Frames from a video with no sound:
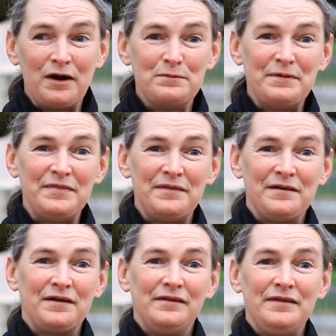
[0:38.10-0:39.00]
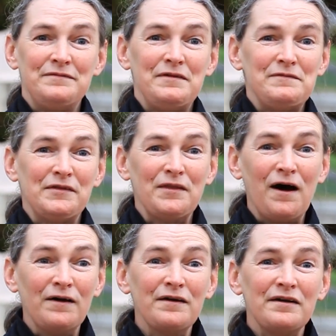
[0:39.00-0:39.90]
hoping that they're going to live even
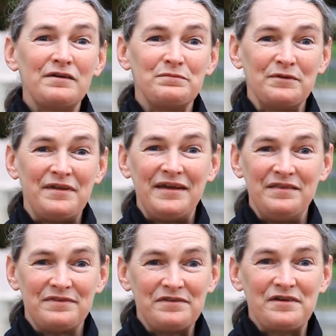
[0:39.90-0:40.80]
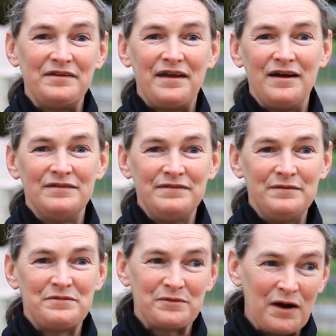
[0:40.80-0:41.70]
longer because we're taking such good care of
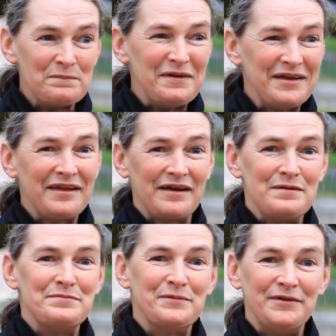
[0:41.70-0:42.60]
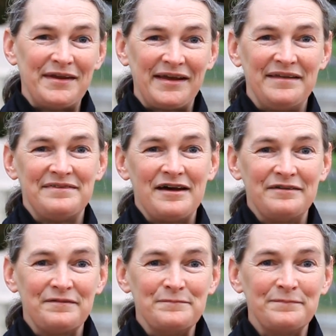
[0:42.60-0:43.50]
them so we're hoping to get a couple more decades out of them.